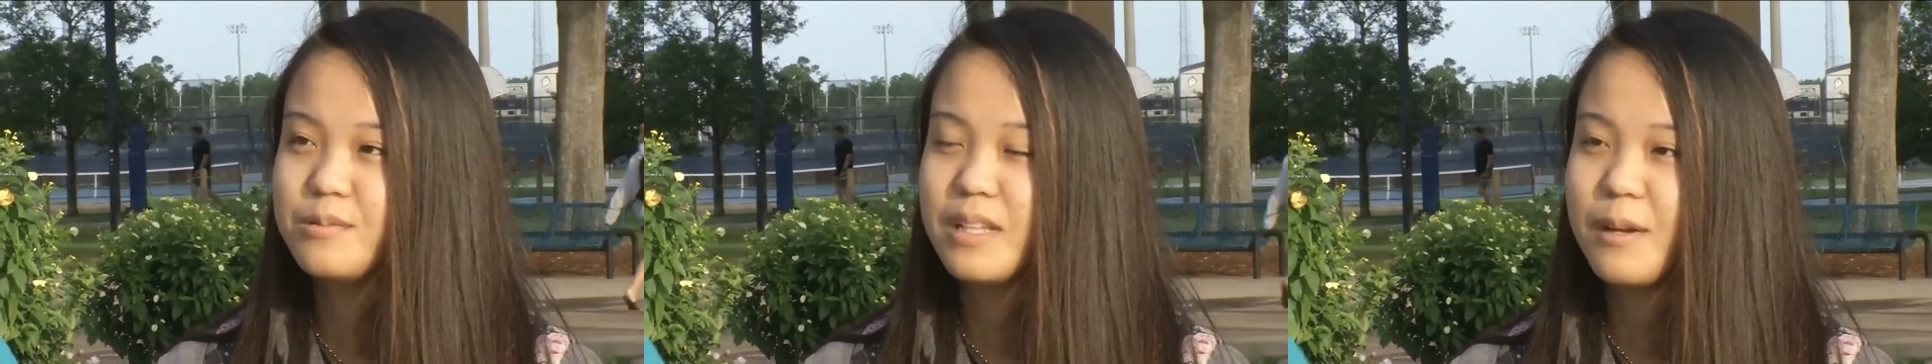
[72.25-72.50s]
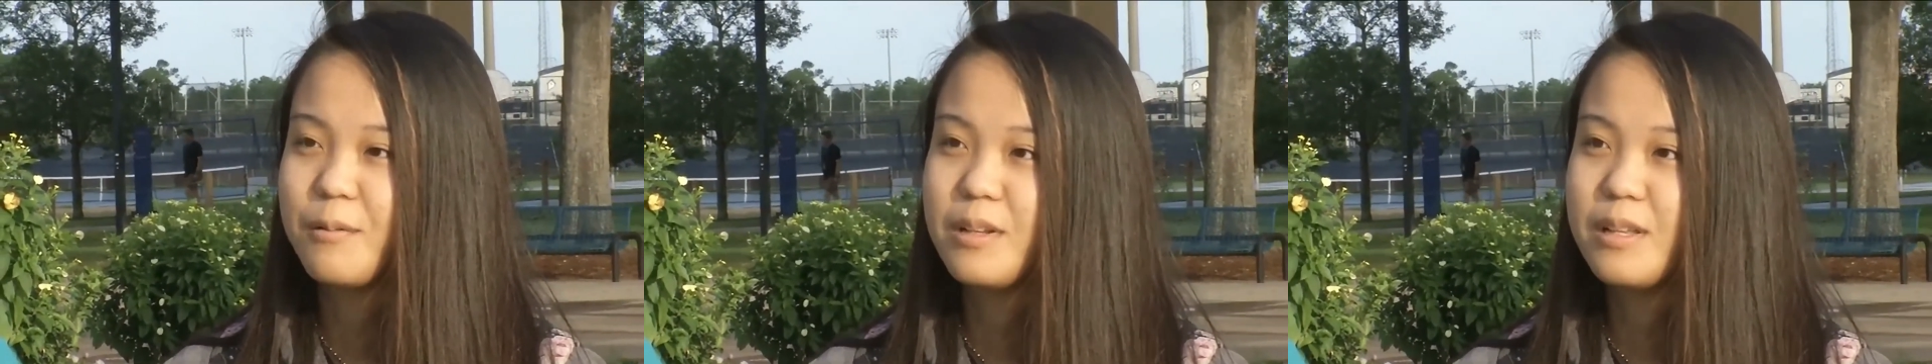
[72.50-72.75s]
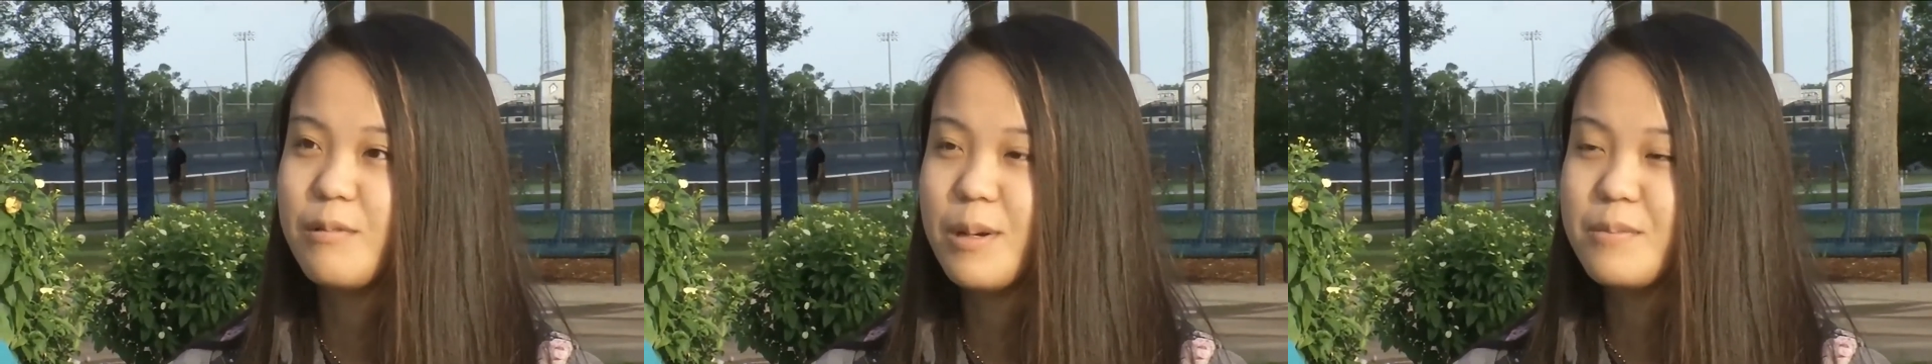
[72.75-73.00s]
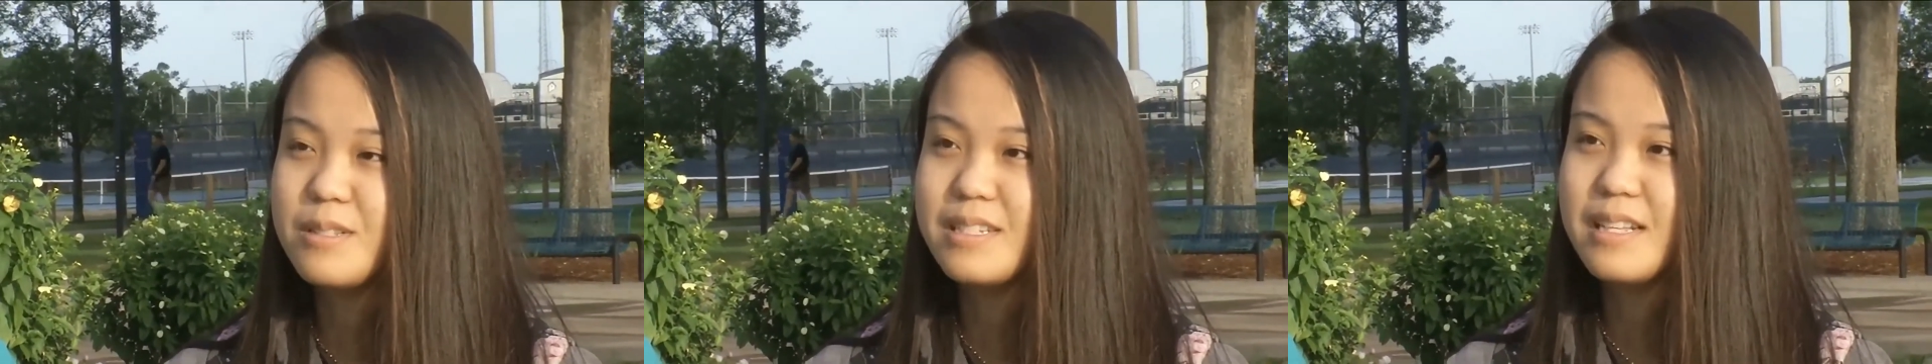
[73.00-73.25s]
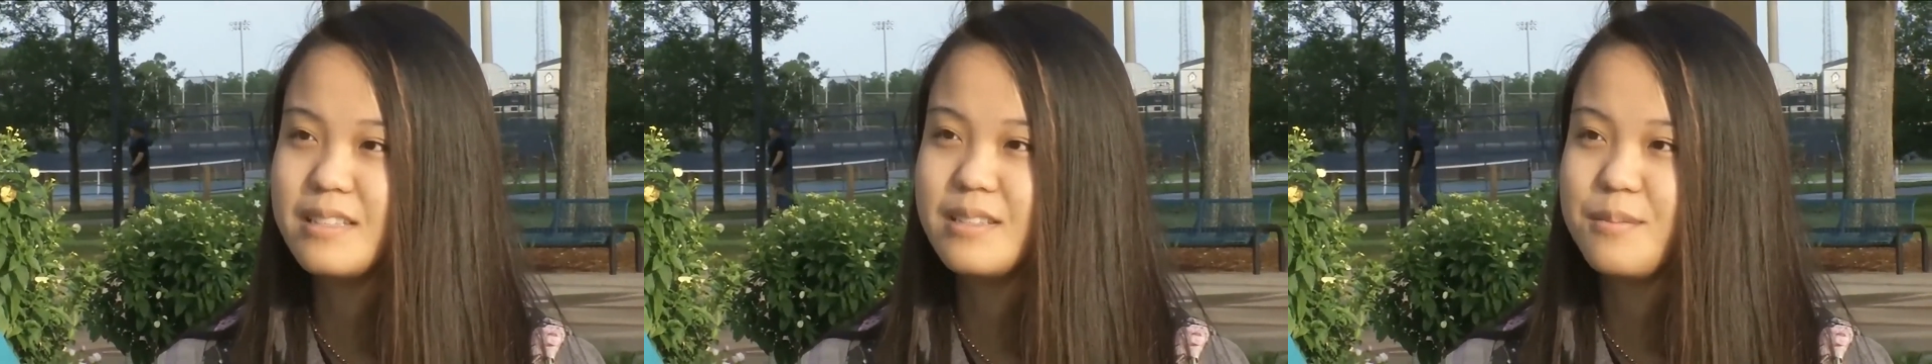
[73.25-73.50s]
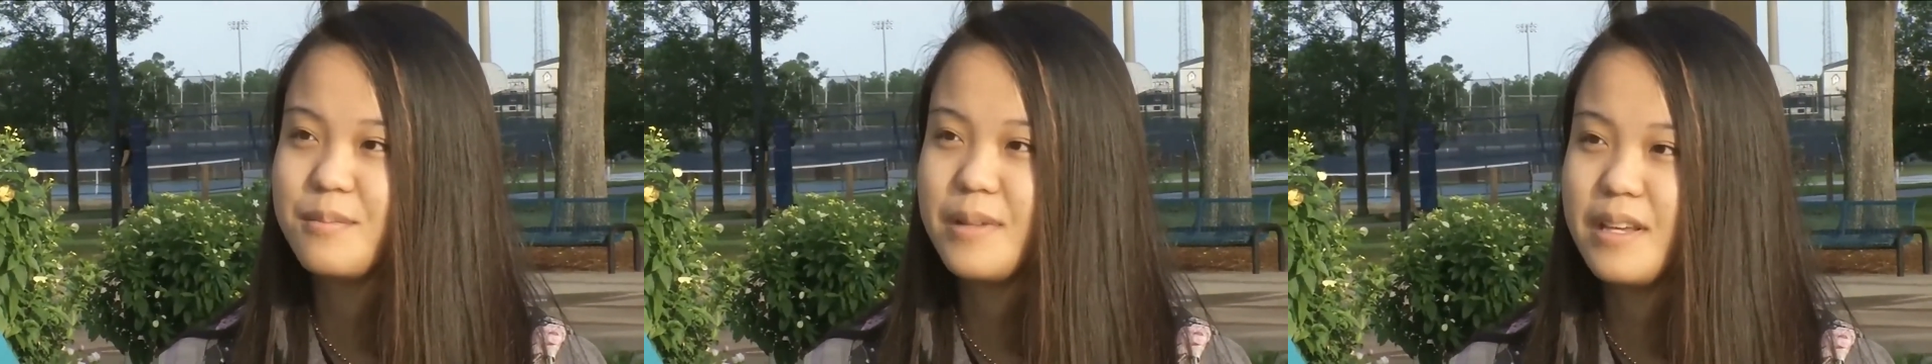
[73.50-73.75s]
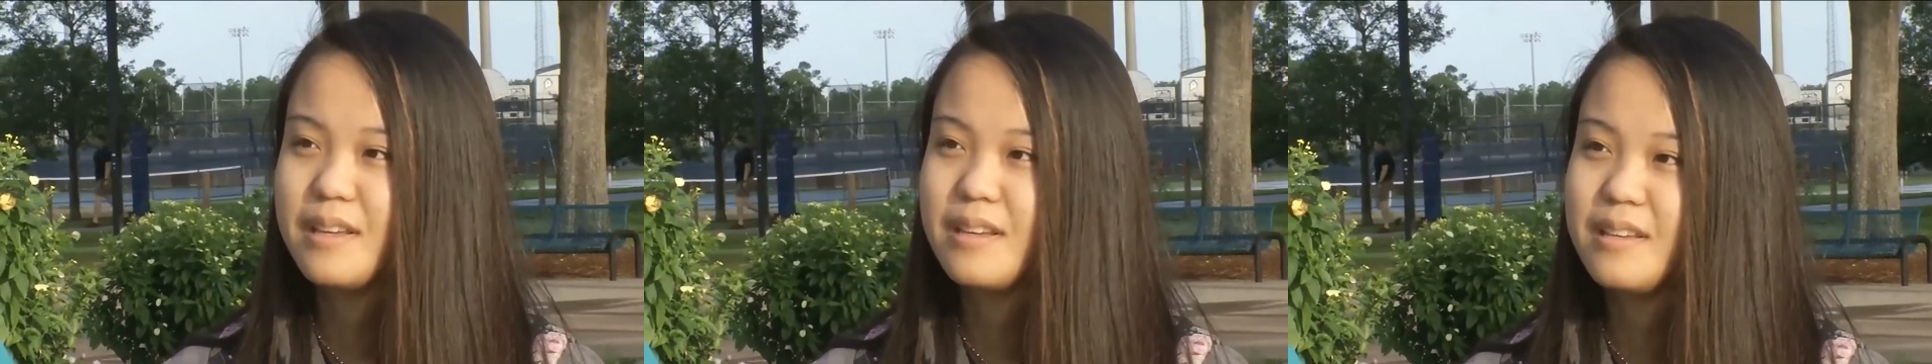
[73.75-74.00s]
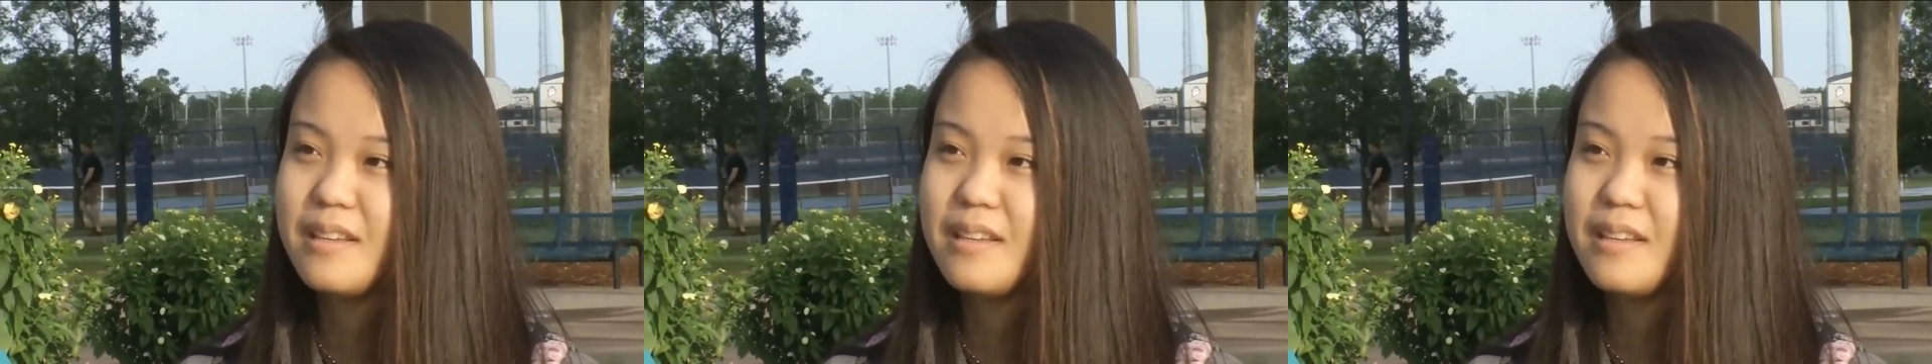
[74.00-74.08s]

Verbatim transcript: like really represents me.